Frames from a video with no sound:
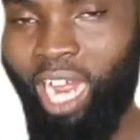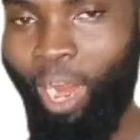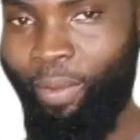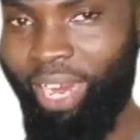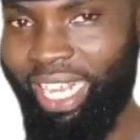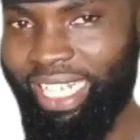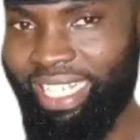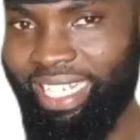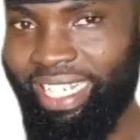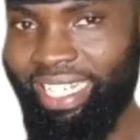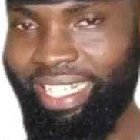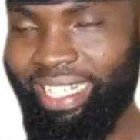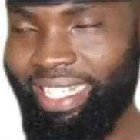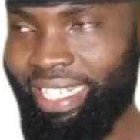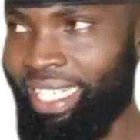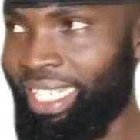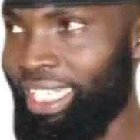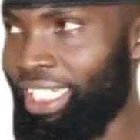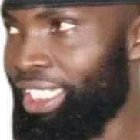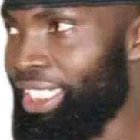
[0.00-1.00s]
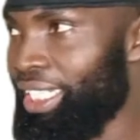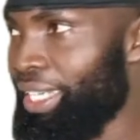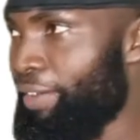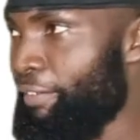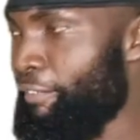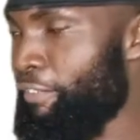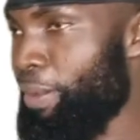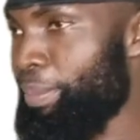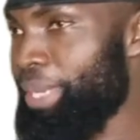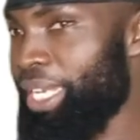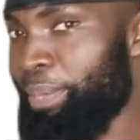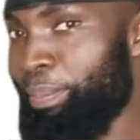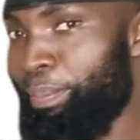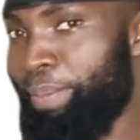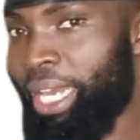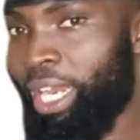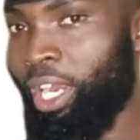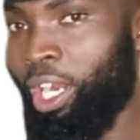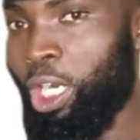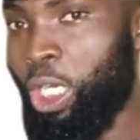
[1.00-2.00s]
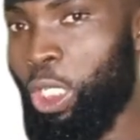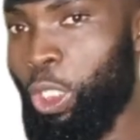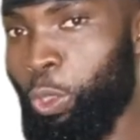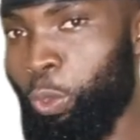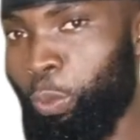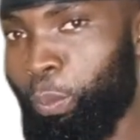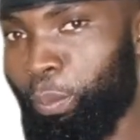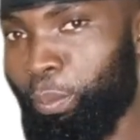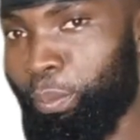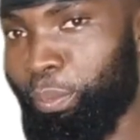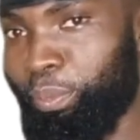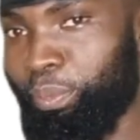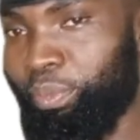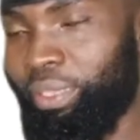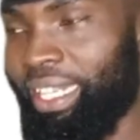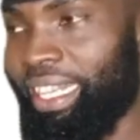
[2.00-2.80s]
Are we getting it? From the B column.